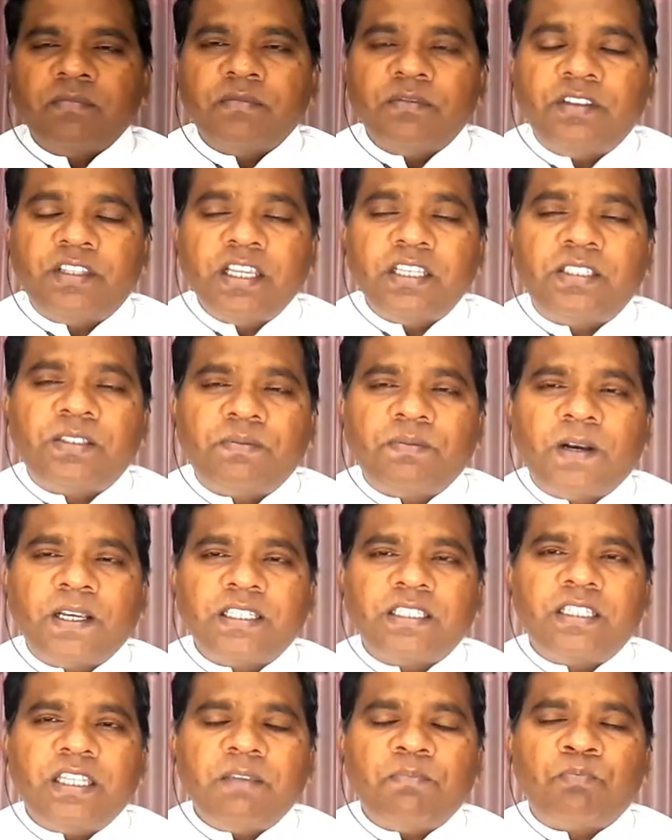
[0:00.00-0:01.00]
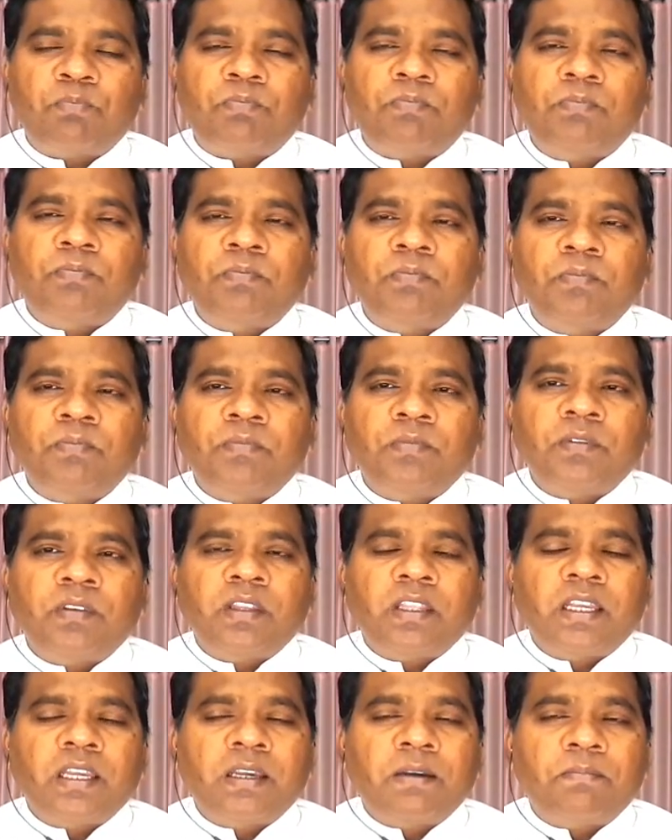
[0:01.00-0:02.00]
This was the
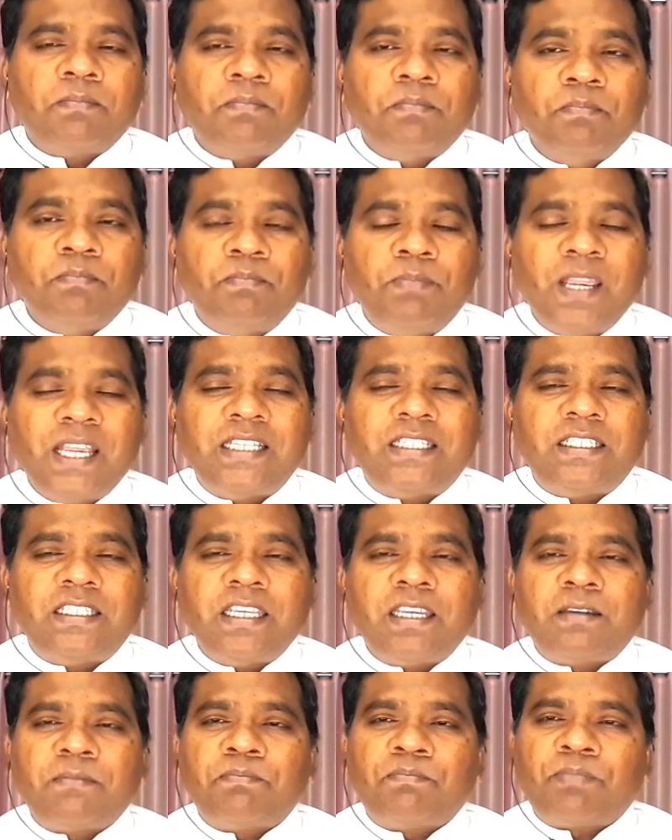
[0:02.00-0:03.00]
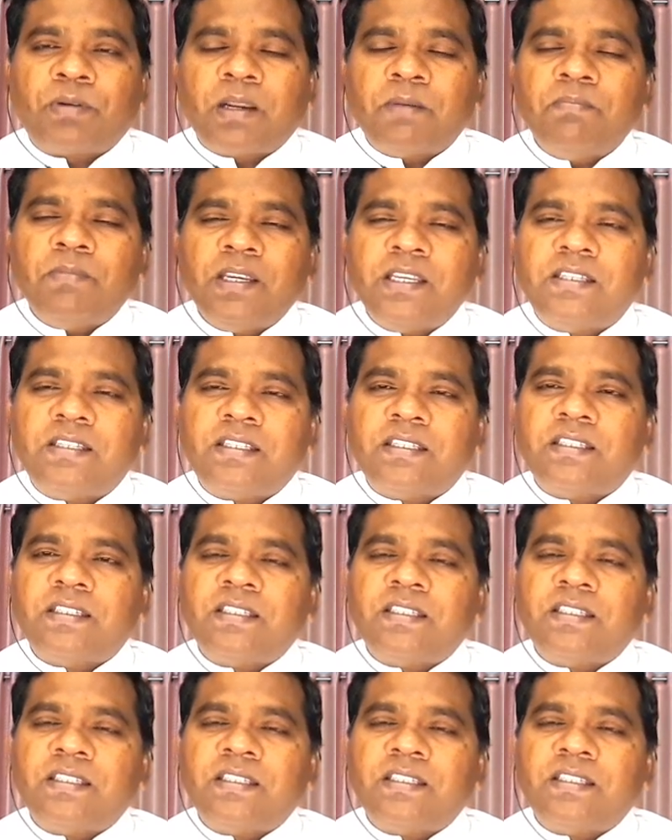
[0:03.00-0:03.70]
basic premise